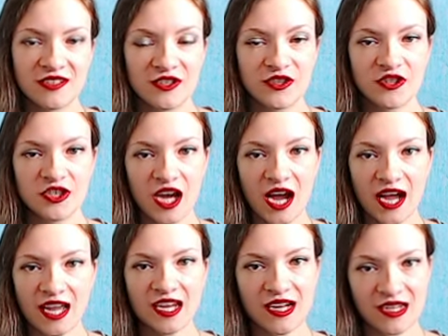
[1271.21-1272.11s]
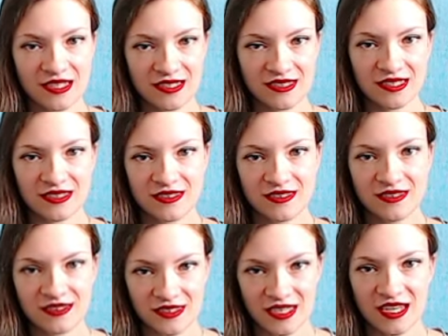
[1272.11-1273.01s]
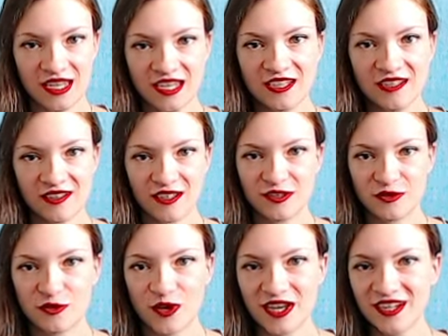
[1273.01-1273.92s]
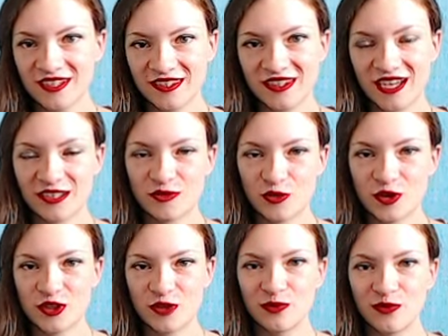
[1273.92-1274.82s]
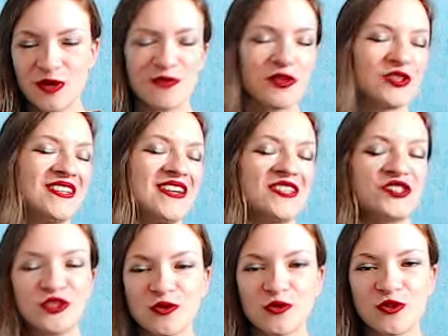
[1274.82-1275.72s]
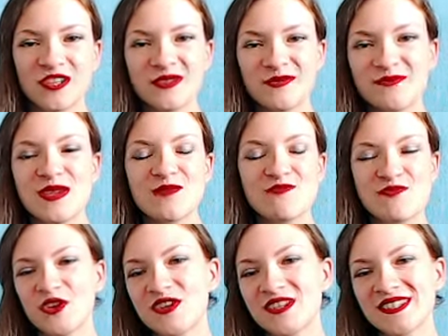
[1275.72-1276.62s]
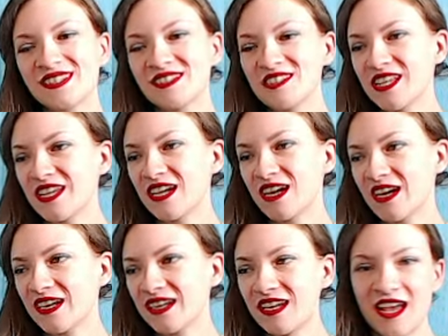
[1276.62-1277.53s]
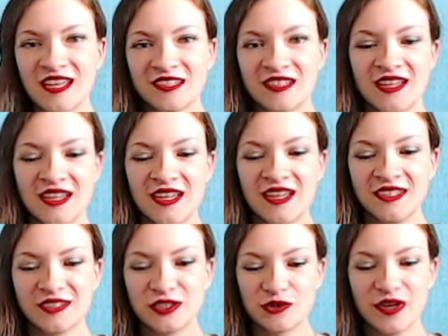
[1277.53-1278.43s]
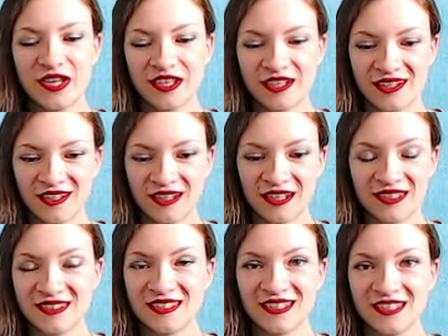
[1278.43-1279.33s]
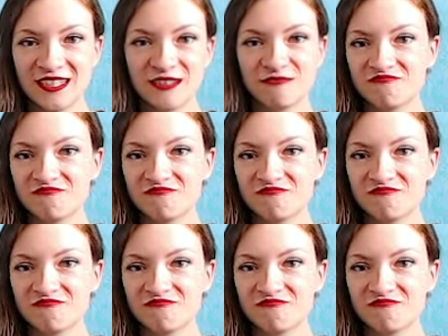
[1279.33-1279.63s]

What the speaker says: Chai, it's a tea, a drink that Russian people adore. Me personally, I can drink tea